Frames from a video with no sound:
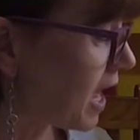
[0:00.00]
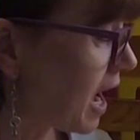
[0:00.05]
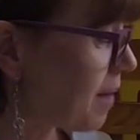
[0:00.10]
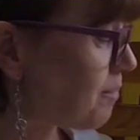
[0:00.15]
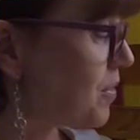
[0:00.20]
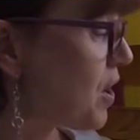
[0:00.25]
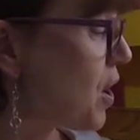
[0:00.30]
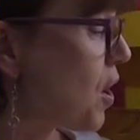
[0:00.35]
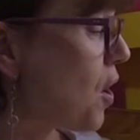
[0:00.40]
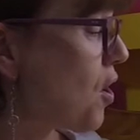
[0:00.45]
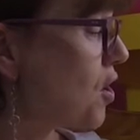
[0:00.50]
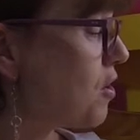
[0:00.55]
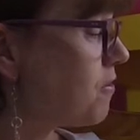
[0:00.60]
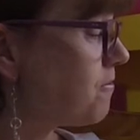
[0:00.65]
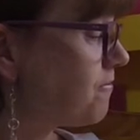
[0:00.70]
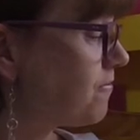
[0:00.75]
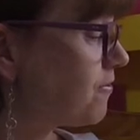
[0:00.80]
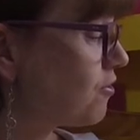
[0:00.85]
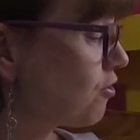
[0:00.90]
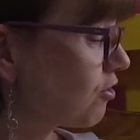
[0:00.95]
up, her
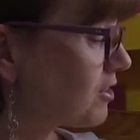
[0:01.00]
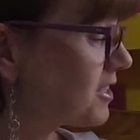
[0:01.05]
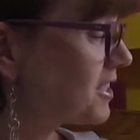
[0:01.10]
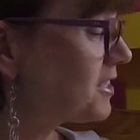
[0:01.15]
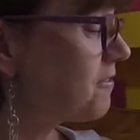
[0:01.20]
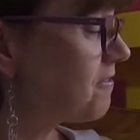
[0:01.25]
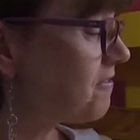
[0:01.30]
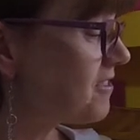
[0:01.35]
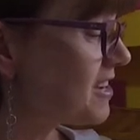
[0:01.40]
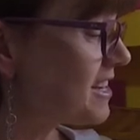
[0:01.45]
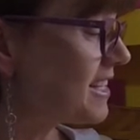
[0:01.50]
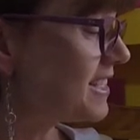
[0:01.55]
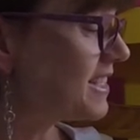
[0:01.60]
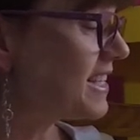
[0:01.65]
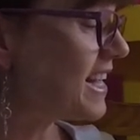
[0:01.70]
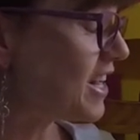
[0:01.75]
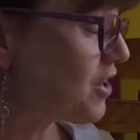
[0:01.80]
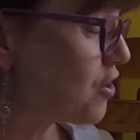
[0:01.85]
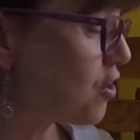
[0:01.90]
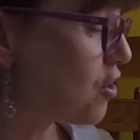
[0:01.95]
crossed fingers
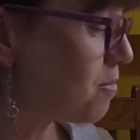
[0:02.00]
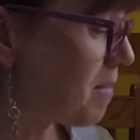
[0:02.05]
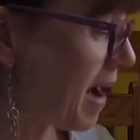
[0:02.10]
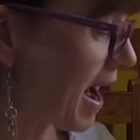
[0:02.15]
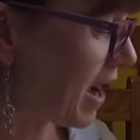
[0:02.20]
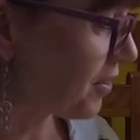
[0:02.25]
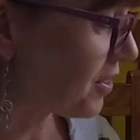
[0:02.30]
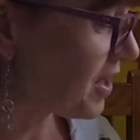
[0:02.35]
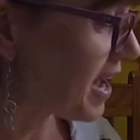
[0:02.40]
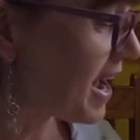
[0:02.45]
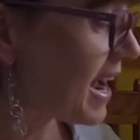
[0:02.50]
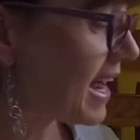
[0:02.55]
in her mouth,